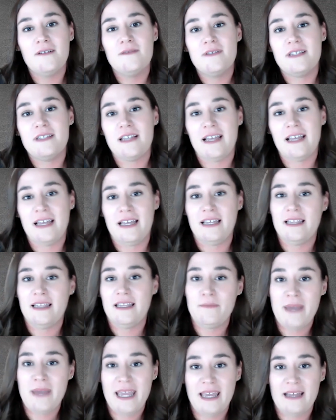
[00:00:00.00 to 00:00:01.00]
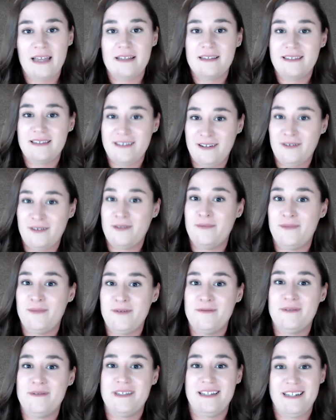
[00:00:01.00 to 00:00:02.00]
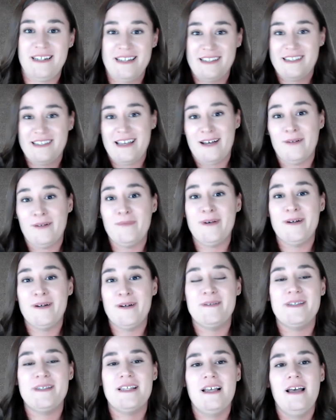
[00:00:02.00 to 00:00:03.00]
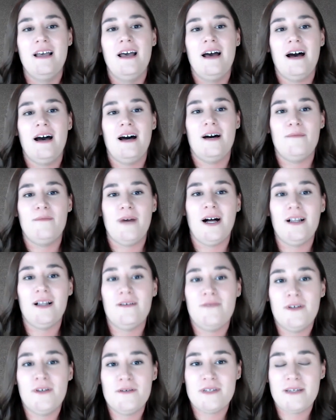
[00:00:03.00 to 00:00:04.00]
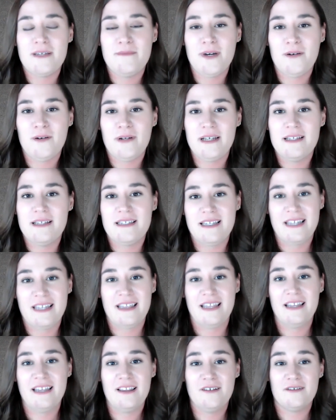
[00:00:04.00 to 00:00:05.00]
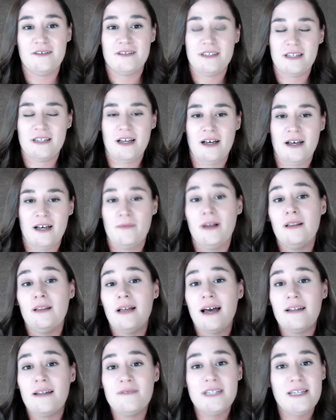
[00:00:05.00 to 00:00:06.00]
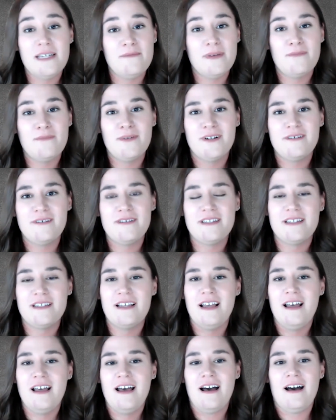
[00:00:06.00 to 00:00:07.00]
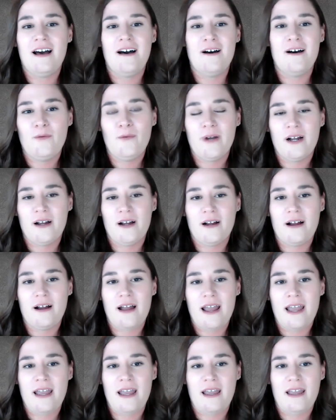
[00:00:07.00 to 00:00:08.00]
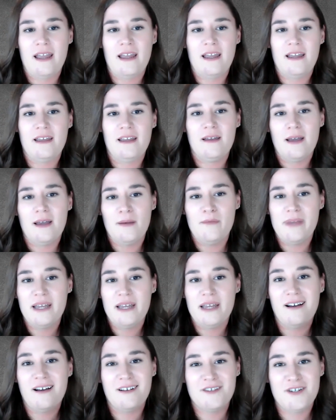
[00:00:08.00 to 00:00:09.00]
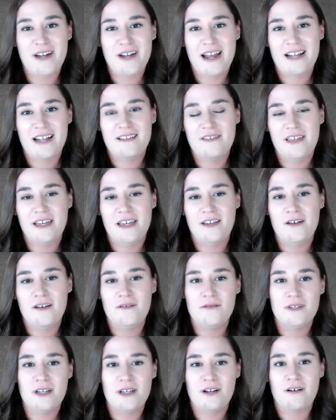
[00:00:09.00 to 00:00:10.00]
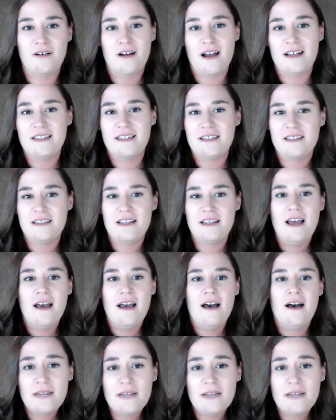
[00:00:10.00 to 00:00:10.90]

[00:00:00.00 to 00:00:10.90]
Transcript: gloves and the pants, the boots, the knees, the elbows, all of those components. And there's a lot of team members. We're a big contract that goes across